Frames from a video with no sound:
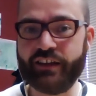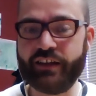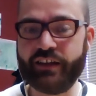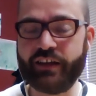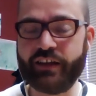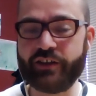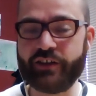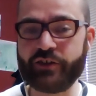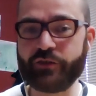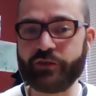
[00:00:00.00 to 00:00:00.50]

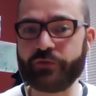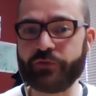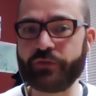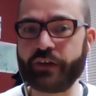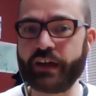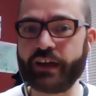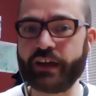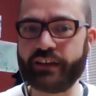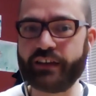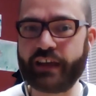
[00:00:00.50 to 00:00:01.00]
you'll
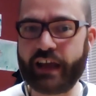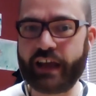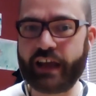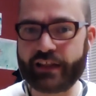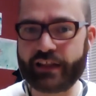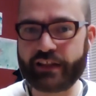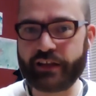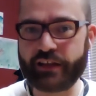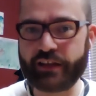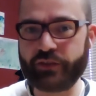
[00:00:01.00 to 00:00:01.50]
find
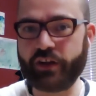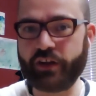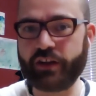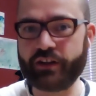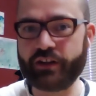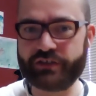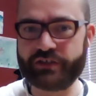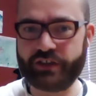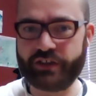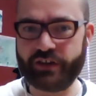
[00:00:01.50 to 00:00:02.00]
Catholic
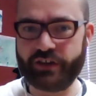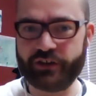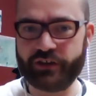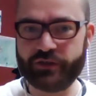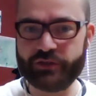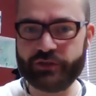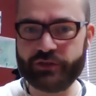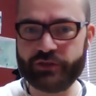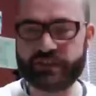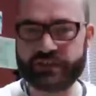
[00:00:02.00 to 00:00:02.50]
theology on who
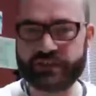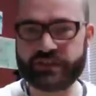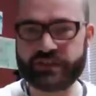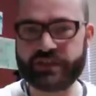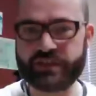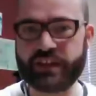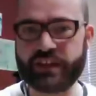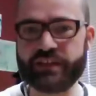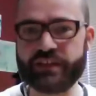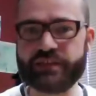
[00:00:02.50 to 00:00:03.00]
Jesus
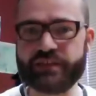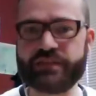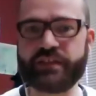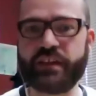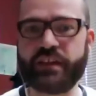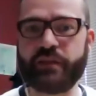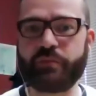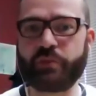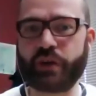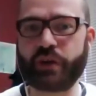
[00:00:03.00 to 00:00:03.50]
is
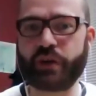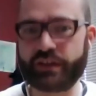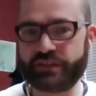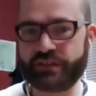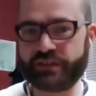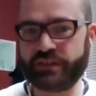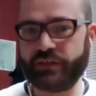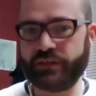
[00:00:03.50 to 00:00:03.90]
and Protestant